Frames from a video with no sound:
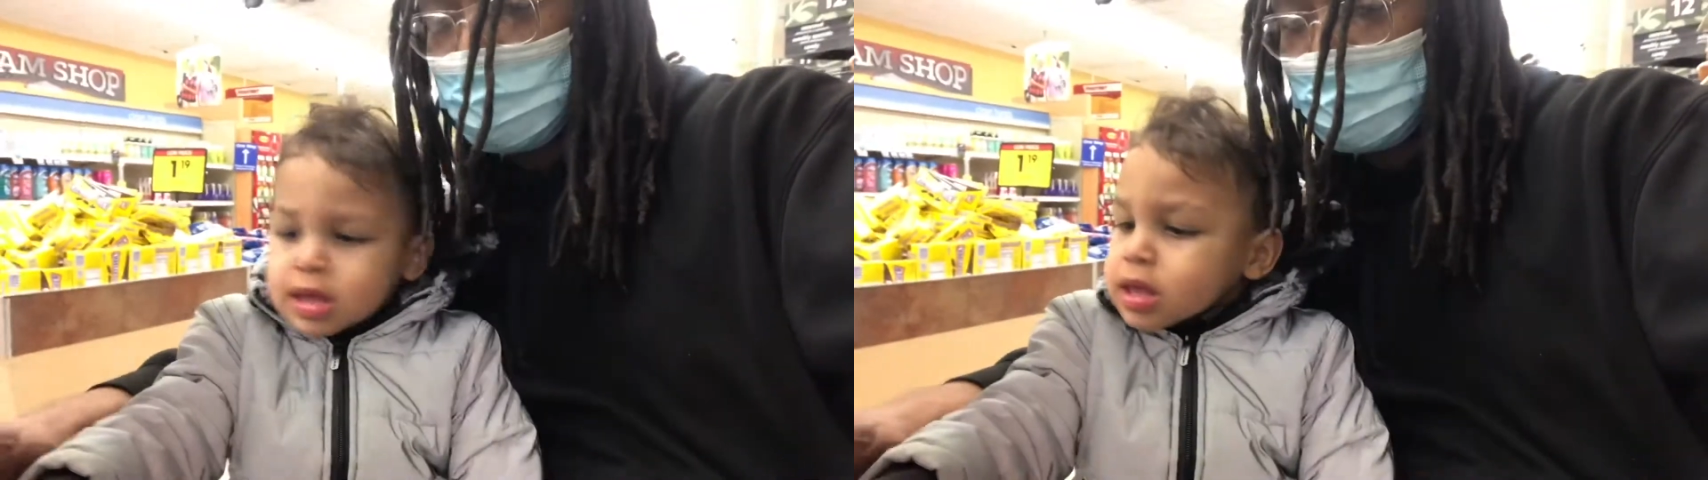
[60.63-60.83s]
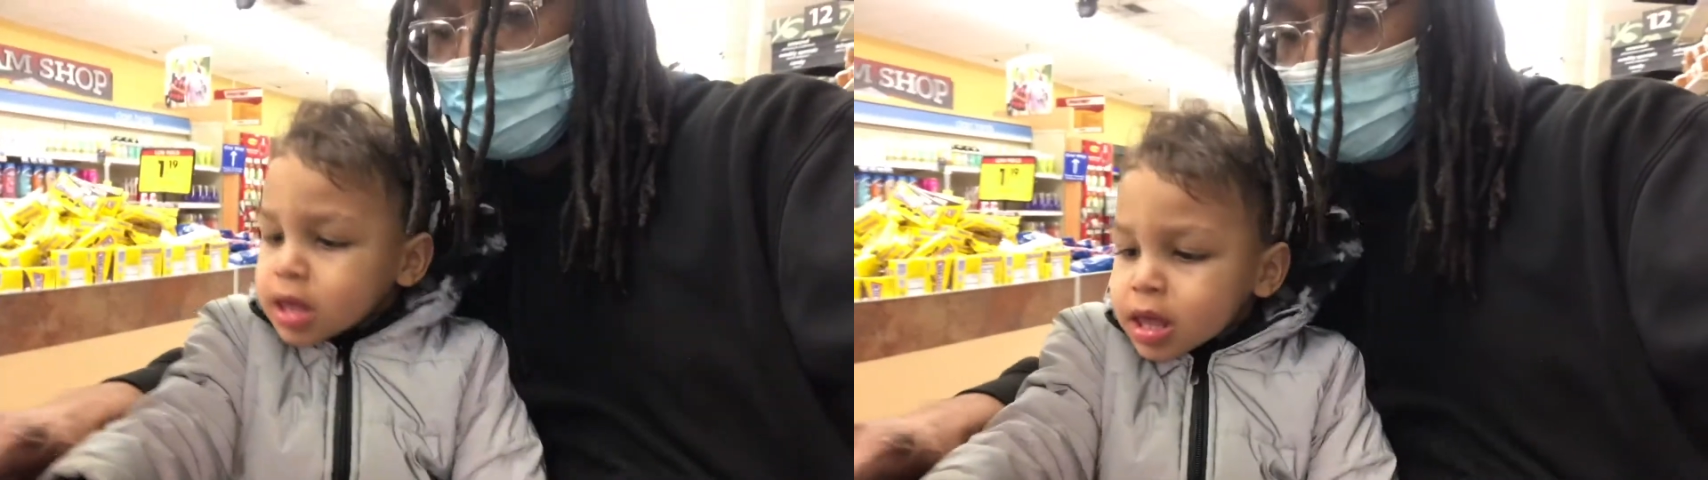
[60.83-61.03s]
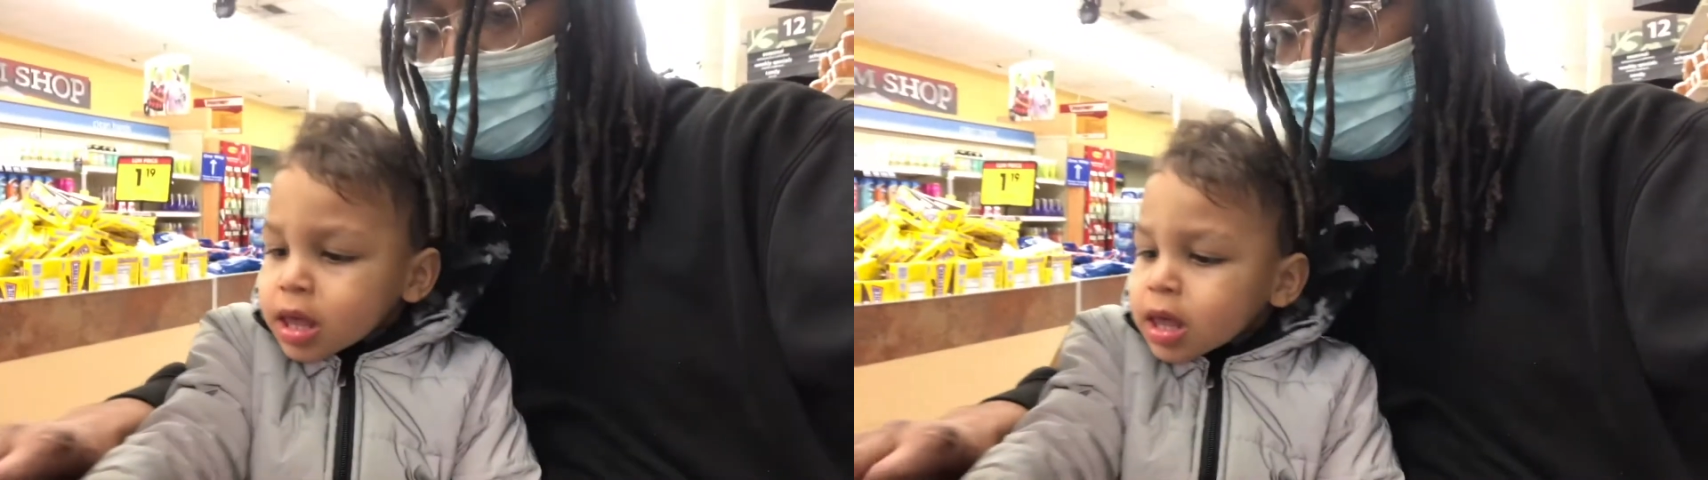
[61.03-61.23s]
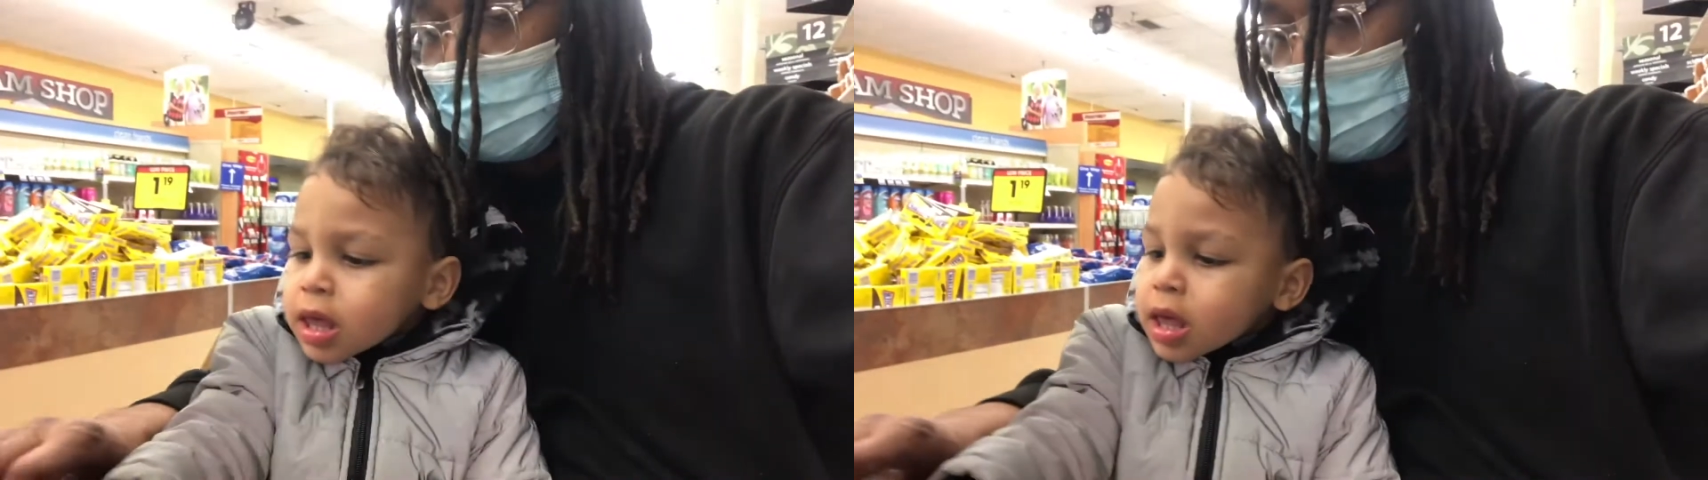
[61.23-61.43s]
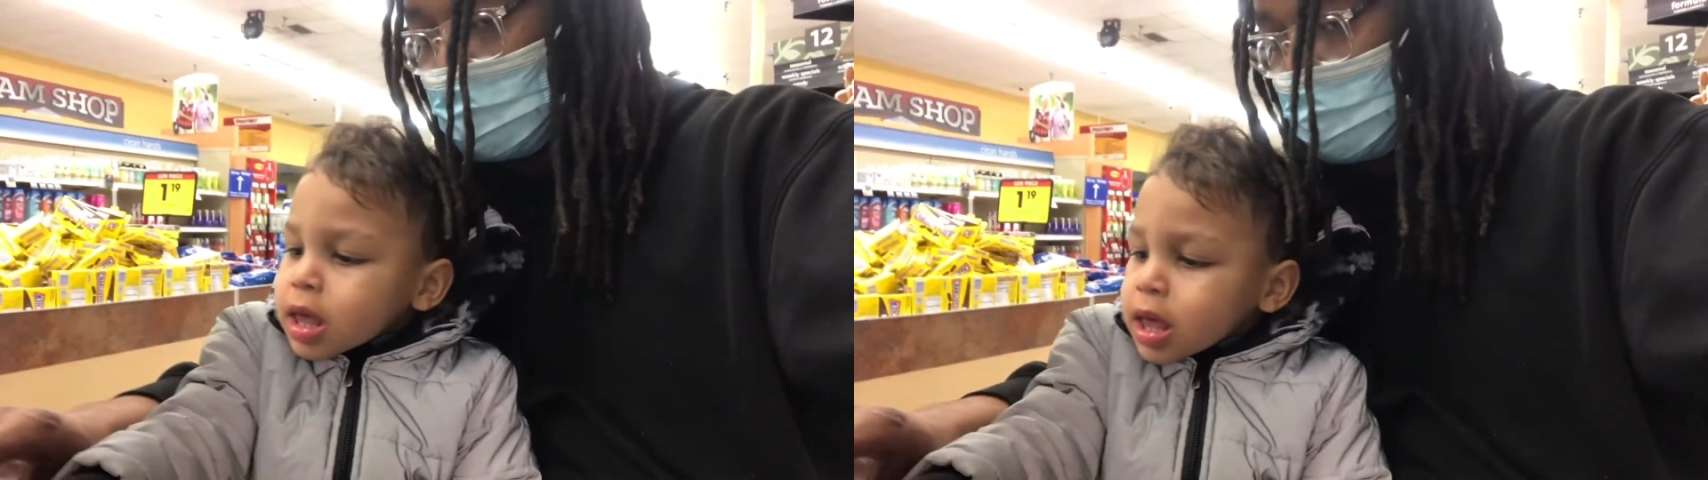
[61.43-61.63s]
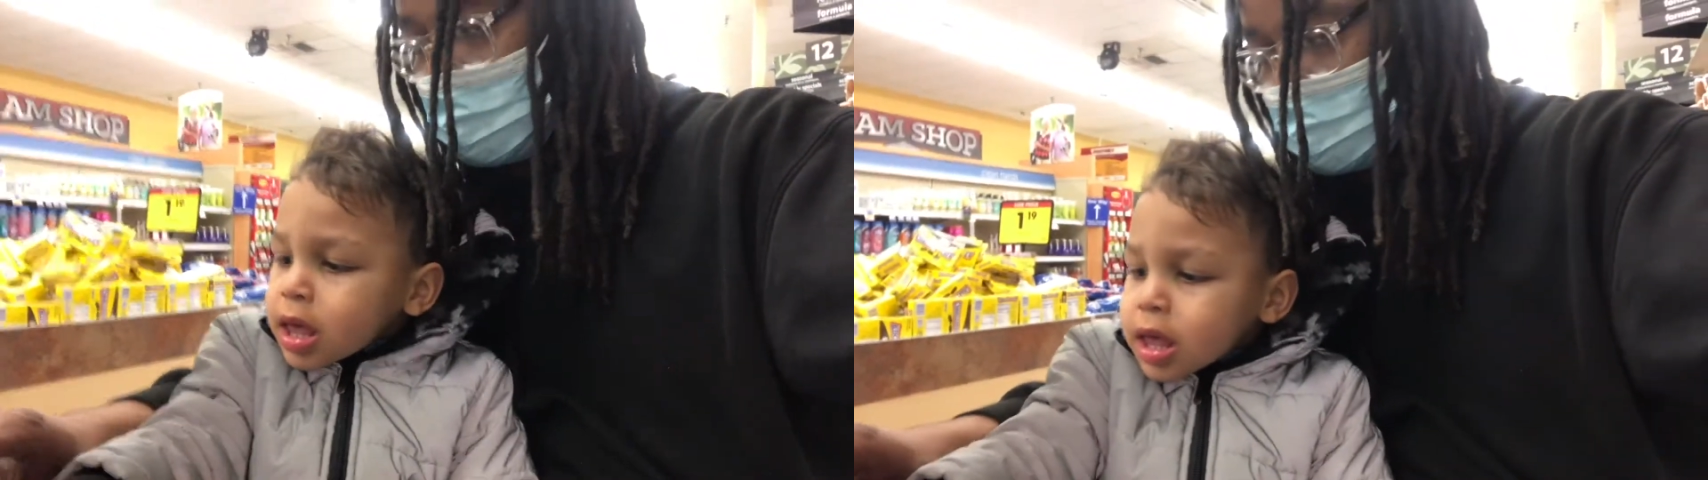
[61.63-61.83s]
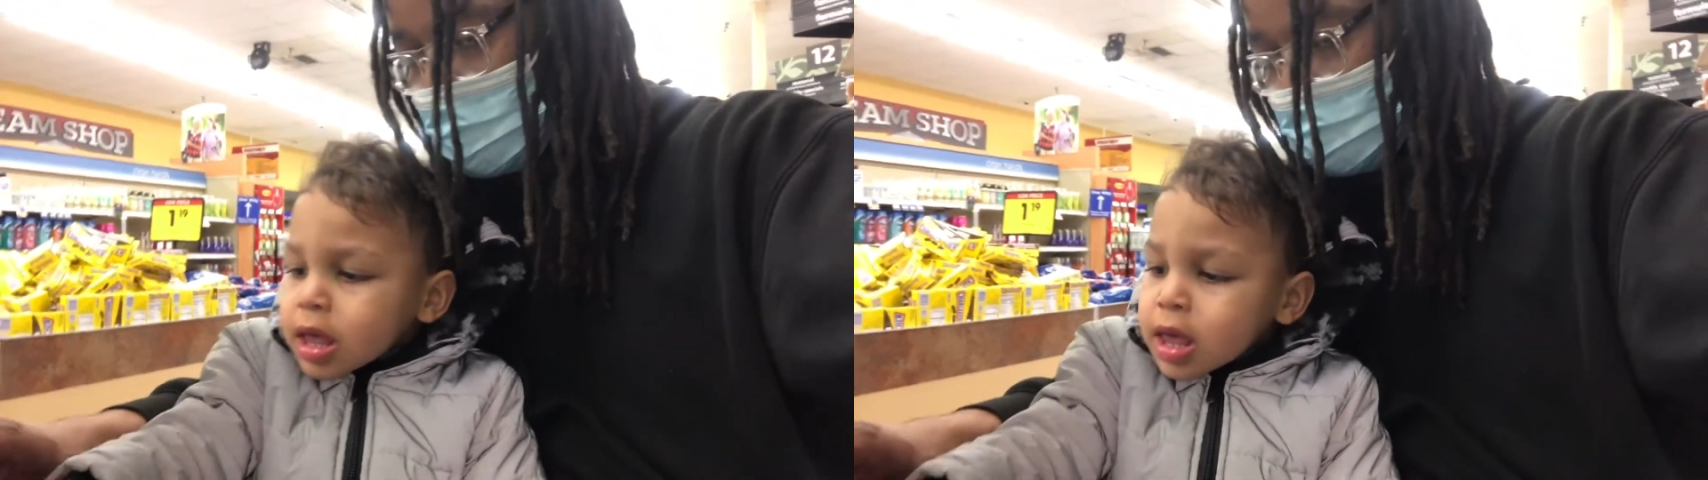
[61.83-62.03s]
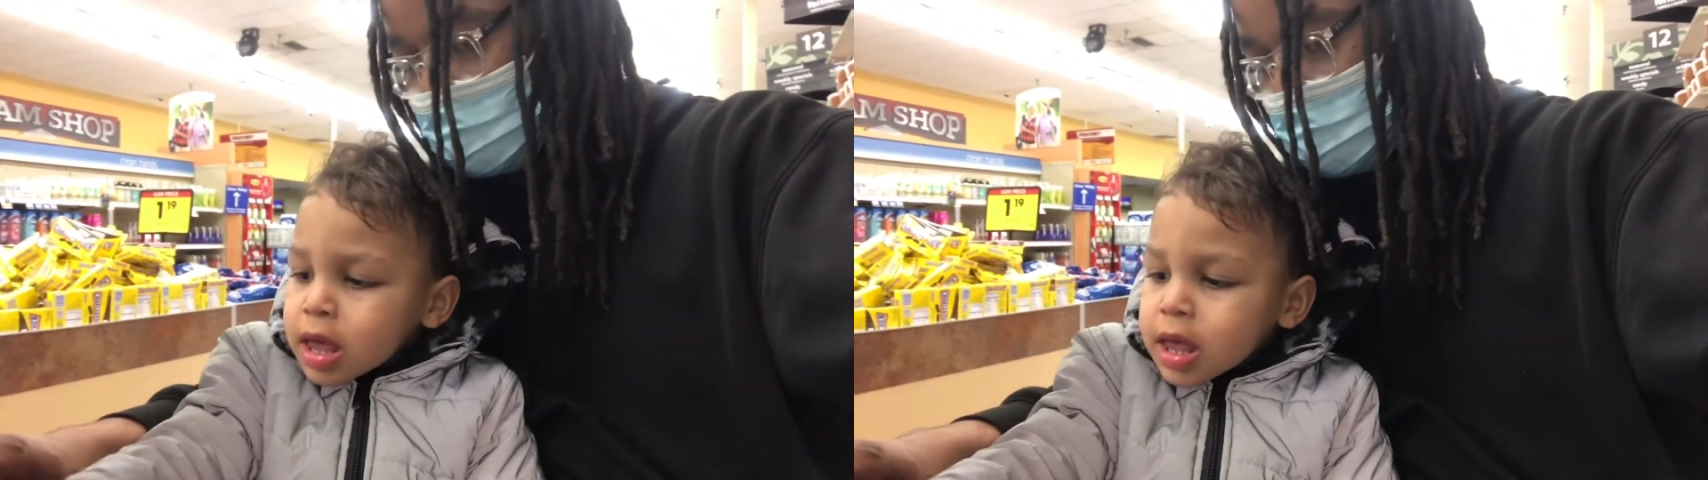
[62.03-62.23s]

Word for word: Straight, now do it. Go.